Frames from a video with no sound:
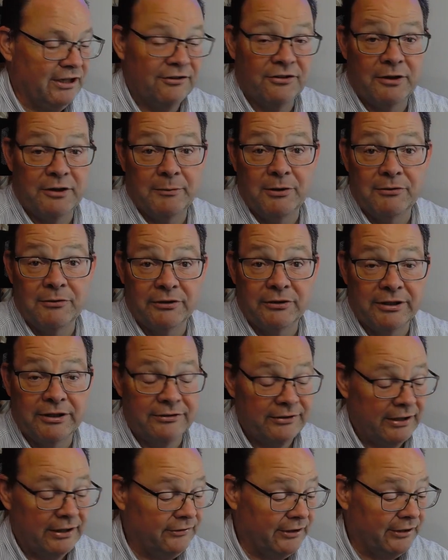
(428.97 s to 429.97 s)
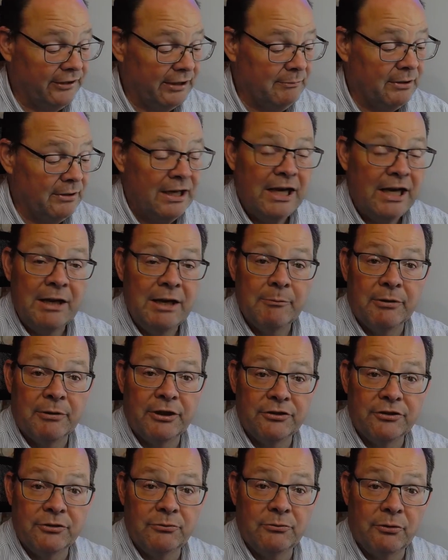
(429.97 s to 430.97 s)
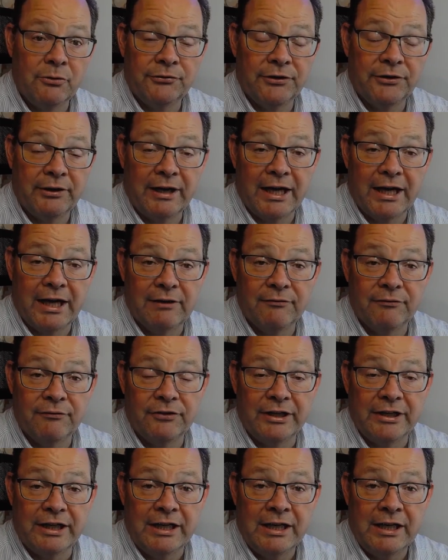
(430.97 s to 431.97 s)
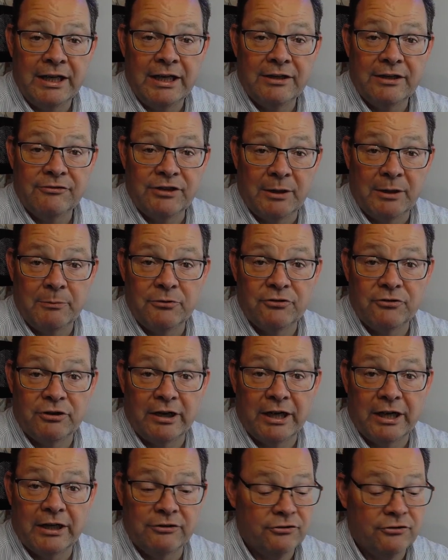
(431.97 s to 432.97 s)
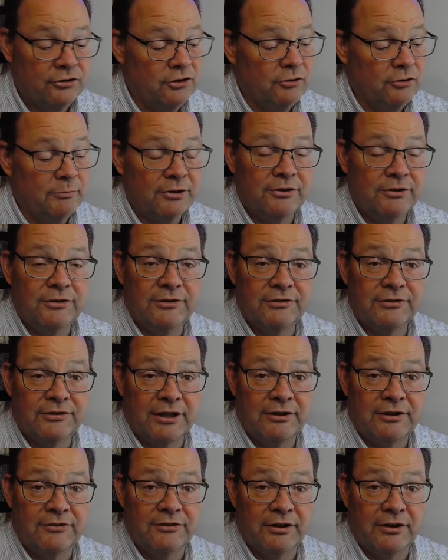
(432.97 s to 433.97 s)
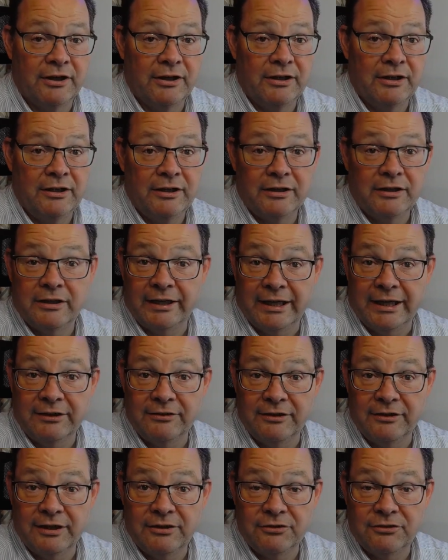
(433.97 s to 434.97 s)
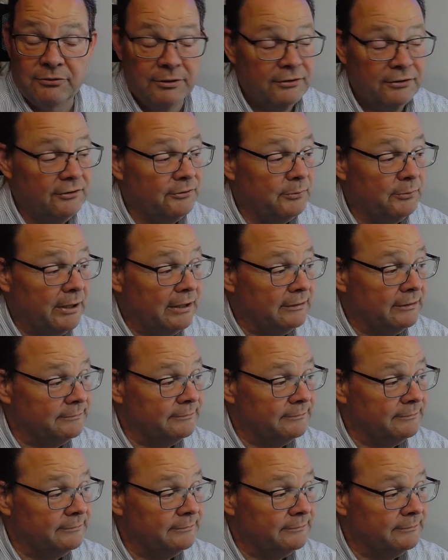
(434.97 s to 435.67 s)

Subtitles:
They both look exactly the same, but I do also have the temperature and humidity sensor connected into it as well.